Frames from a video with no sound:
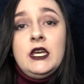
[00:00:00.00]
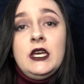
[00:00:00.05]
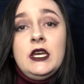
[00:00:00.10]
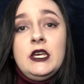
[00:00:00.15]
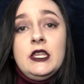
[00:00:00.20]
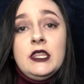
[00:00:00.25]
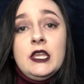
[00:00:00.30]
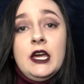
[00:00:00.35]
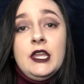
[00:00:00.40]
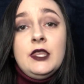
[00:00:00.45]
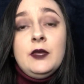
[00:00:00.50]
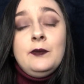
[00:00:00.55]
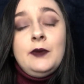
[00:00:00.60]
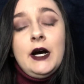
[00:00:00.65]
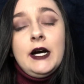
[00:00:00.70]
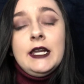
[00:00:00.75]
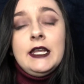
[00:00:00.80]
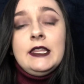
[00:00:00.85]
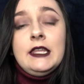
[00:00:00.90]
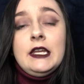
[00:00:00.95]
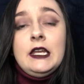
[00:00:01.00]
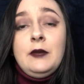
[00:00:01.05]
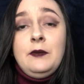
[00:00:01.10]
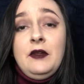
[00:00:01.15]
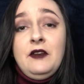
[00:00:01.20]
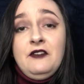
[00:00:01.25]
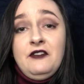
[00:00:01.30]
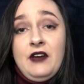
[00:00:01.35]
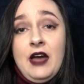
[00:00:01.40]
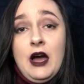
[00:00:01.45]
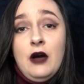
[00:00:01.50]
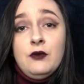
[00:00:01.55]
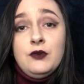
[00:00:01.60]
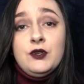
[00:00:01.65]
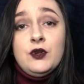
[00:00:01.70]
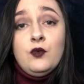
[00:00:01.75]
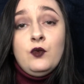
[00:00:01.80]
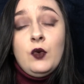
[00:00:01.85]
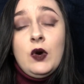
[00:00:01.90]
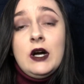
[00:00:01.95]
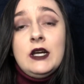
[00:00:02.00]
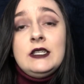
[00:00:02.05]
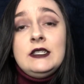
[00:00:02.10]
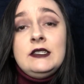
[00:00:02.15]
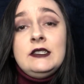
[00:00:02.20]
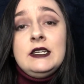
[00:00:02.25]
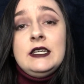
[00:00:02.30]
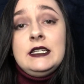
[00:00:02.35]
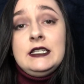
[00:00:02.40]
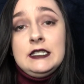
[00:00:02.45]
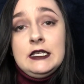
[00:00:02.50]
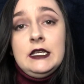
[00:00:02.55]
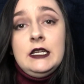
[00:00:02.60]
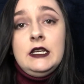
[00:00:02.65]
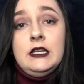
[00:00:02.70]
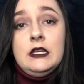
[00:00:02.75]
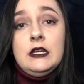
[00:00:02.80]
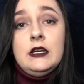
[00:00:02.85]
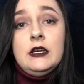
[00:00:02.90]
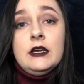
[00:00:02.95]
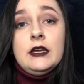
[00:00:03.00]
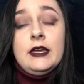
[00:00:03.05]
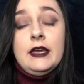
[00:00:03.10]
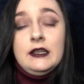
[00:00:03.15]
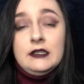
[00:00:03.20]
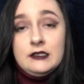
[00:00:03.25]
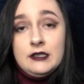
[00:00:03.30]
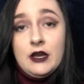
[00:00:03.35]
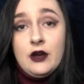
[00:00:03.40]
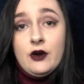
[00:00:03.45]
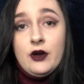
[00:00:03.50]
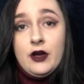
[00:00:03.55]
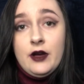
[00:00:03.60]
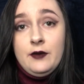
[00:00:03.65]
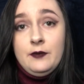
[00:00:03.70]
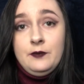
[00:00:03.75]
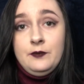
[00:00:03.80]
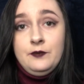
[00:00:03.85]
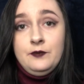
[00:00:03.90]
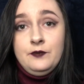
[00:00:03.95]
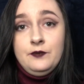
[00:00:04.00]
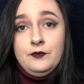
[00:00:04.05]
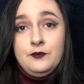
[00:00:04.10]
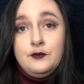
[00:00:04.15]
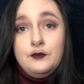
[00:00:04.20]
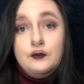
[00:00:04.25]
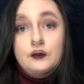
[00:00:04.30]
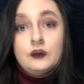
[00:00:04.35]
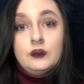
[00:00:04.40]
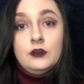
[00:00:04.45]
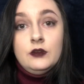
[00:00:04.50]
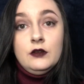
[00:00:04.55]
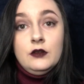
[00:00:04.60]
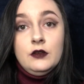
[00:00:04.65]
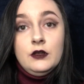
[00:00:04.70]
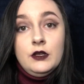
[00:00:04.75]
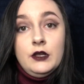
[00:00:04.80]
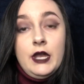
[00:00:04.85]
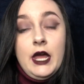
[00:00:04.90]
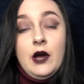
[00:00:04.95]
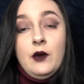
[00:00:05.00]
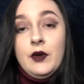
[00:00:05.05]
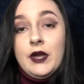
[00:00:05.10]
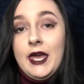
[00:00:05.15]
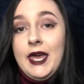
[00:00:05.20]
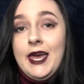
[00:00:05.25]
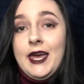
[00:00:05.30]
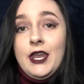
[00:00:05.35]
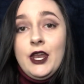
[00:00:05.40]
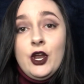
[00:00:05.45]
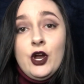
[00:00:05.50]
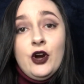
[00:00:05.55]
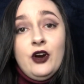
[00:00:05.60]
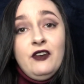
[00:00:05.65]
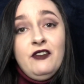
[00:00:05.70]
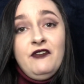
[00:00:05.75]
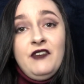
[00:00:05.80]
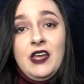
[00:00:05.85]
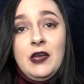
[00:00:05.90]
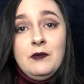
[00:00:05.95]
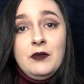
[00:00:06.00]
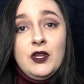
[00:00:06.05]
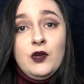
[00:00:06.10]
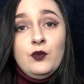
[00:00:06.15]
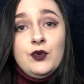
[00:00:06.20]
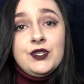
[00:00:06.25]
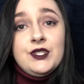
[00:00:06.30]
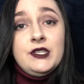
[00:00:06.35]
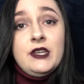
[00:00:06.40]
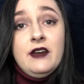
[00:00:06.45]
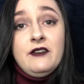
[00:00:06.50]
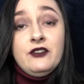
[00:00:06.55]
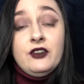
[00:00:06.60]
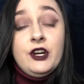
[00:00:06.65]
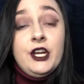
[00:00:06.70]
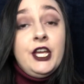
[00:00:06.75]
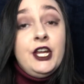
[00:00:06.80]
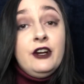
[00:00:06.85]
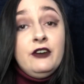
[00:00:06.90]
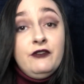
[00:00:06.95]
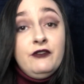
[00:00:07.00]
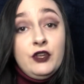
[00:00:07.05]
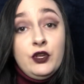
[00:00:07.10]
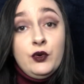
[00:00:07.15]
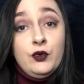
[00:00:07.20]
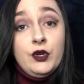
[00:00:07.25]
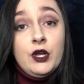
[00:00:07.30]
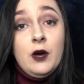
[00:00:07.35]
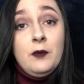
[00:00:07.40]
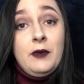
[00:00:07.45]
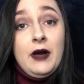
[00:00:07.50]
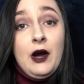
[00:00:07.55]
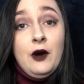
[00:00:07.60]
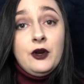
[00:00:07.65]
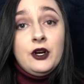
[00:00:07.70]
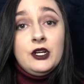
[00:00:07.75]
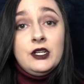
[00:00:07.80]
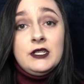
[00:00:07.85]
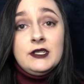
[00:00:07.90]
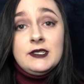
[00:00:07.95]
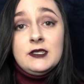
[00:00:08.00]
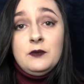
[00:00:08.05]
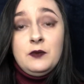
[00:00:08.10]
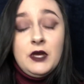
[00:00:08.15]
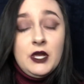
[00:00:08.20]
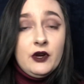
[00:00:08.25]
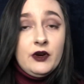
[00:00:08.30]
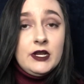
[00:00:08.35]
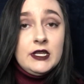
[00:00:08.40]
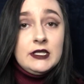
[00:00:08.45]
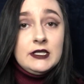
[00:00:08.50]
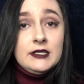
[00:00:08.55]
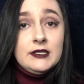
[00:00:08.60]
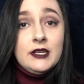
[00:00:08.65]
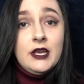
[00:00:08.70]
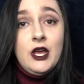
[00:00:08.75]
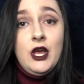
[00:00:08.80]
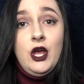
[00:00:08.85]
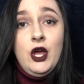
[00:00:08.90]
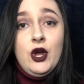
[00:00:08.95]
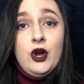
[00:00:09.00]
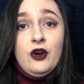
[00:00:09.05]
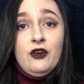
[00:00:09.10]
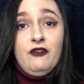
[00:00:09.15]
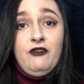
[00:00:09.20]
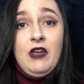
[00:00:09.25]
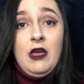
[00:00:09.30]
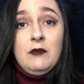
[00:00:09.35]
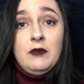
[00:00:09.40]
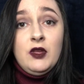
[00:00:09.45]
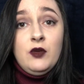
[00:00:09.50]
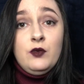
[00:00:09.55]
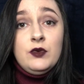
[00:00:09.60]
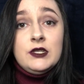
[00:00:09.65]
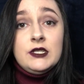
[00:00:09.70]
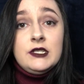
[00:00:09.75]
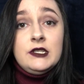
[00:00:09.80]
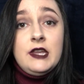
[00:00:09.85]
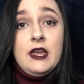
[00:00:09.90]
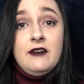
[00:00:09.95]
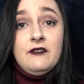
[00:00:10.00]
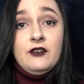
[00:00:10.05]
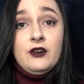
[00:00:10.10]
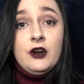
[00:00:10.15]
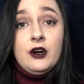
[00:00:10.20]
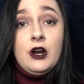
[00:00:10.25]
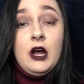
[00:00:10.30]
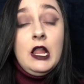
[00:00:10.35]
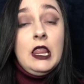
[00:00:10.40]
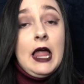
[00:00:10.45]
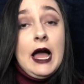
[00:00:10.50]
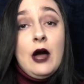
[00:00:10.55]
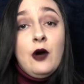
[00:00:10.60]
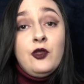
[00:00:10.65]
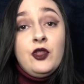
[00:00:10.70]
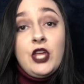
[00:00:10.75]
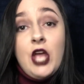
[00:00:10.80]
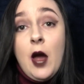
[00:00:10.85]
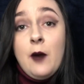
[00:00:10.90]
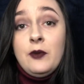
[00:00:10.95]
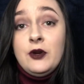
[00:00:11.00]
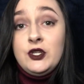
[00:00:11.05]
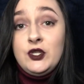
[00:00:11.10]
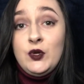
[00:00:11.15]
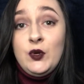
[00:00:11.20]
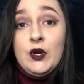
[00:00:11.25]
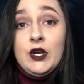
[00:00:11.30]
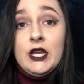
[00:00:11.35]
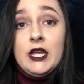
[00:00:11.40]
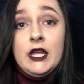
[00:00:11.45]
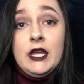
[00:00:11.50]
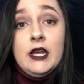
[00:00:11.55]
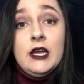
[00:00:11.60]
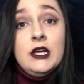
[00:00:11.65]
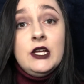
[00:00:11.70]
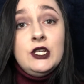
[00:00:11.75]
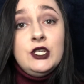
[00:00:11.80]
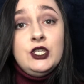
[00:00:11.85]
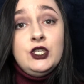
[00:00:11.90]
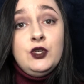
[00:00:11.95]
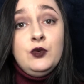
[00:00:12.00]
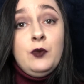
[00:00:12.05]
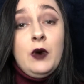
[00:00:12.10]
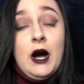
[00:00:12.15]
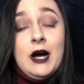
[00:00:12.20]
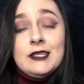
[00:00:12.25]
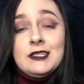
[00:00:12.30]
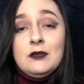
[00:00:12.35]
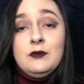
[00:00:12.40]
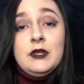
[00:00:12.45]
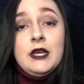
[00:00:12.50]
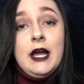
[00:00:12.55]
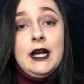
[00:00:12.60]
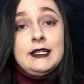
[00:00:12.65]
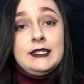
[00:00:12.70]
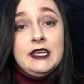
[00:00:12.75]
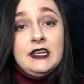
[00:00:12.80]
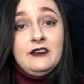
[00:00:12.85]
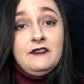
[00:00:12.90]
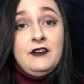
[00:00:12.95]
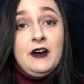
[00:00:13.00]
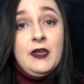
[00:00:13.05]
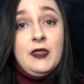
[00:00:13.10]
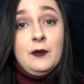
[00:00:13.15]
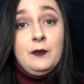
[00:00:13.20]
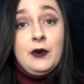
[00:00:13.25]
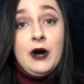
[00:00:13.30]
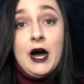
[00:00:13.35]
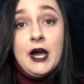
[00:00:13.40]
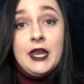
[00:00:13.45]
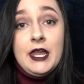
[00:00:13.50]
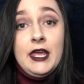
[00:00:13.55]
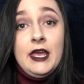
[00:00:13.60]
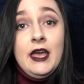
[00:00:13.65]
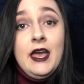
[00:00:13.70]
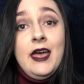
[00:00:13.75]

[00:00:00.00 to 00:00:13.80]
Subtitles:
that the body that had been found was indeed Kaysera. Now again, her family was never interviewed about her disappearance. Her family was never allowed the opportunity to possibly identify the body.